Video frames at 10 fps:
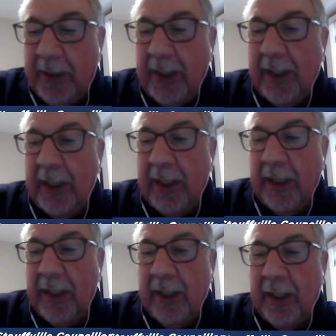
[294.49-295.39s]

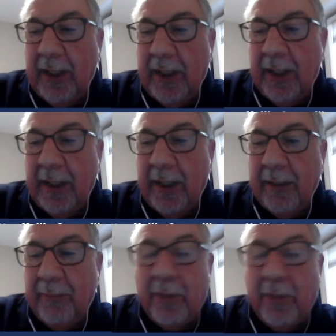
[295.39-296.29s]

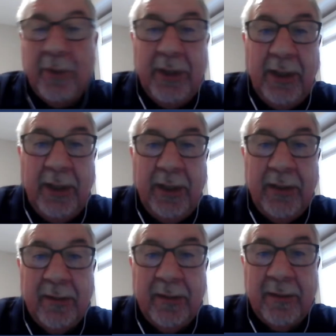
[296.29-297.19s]
But we
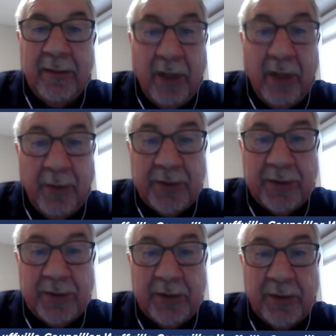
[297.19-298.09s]
need commerce.
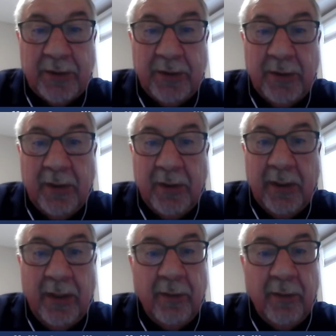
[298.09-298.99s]

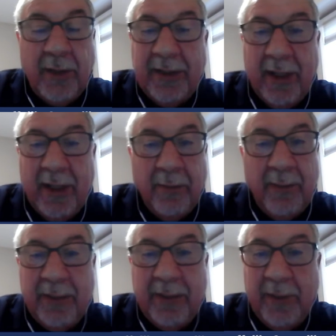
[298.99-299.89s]
Right now,
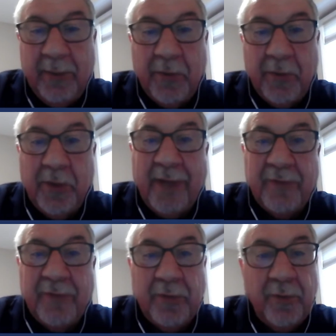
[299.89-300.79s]
many people who have
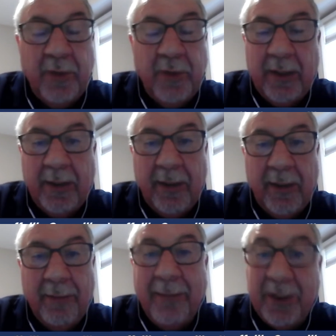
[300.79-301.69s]
to do
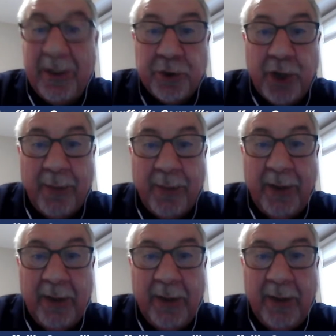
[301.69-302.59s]
major
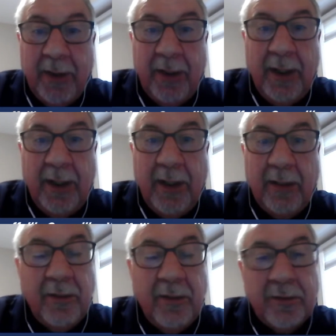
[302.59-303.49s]
shopping
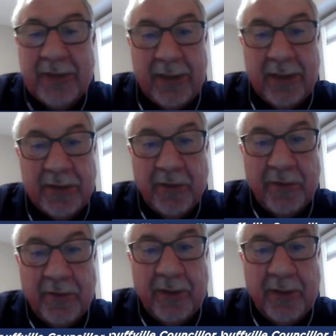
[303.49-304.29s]
don't stay in Stouffville.